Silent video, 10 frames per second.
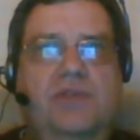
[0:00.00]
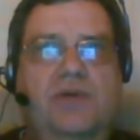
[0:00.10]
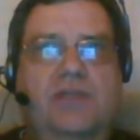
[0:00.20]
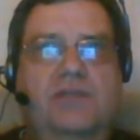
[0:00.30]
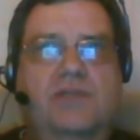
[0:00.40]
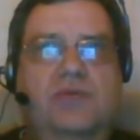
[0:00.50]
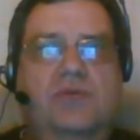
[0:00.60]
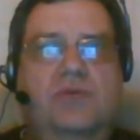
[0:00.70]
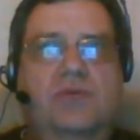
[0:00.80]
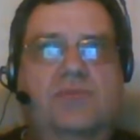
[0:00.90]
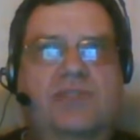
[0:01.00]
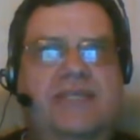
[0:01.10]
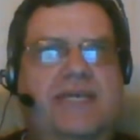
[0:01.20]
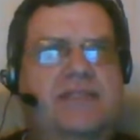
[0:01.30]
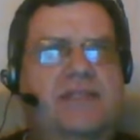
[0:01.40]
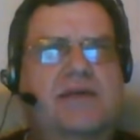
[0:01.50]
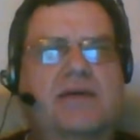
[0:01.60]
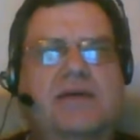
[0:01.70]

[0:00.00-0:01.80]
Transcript: I think one's called Presenter.